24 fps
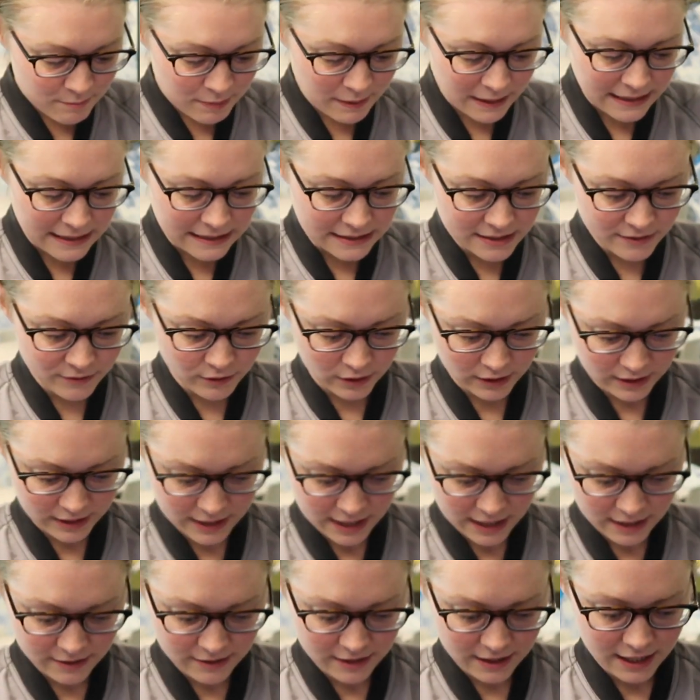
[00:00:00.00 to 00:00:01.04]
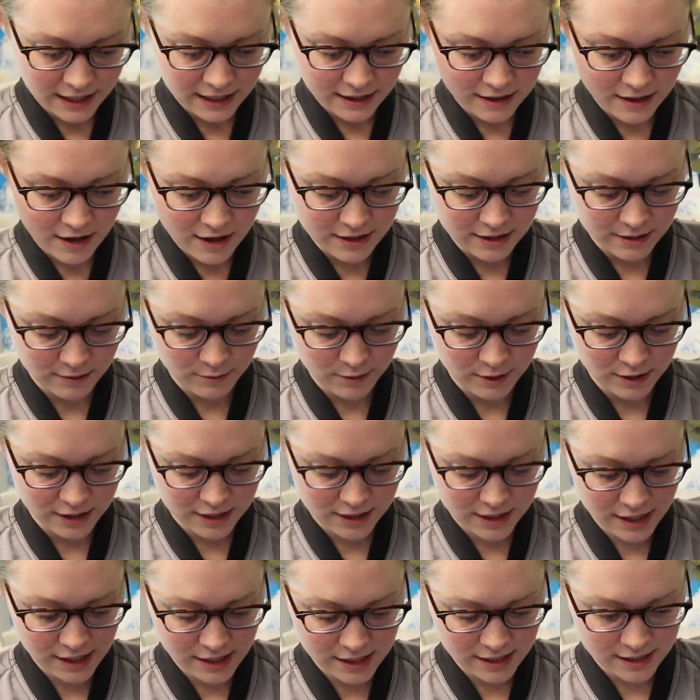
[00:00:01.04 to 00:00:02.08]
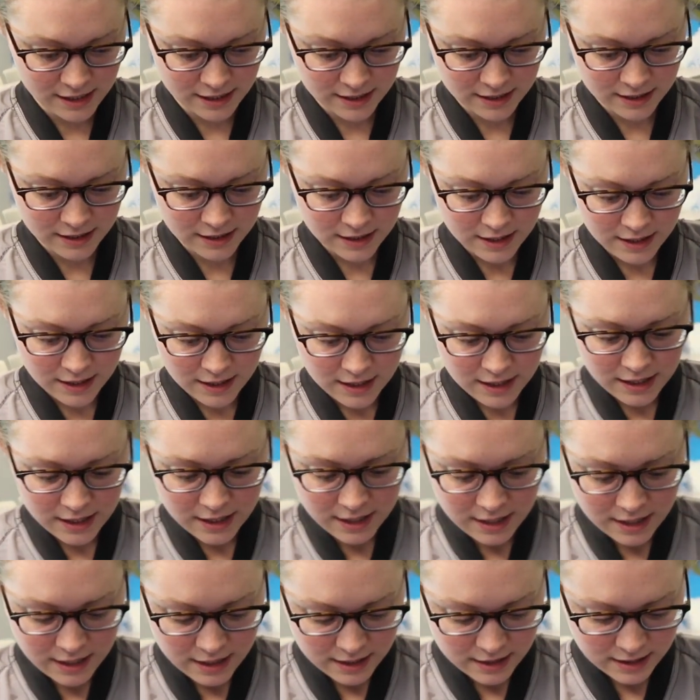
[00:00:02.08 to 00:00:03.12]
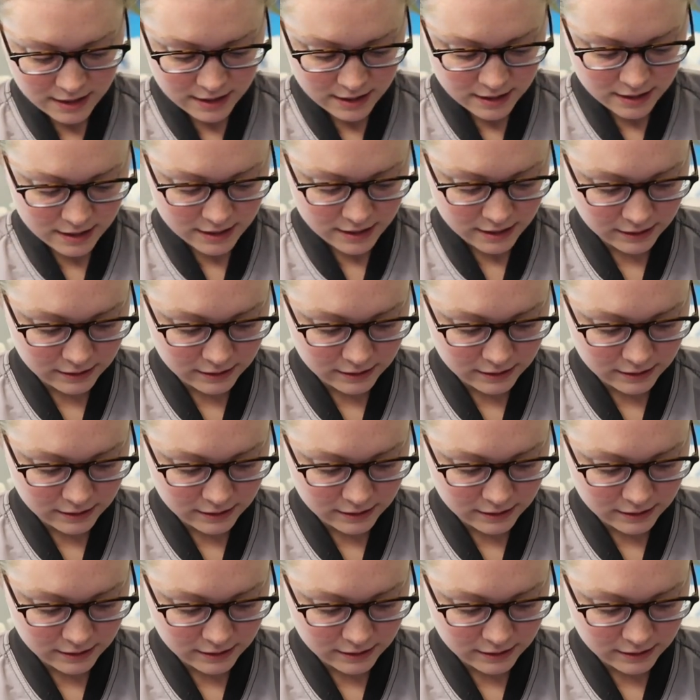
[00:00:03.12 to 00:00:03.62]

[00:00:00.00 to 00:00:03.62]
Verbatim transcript: peaceful in there than I thought it would. Yeah. That's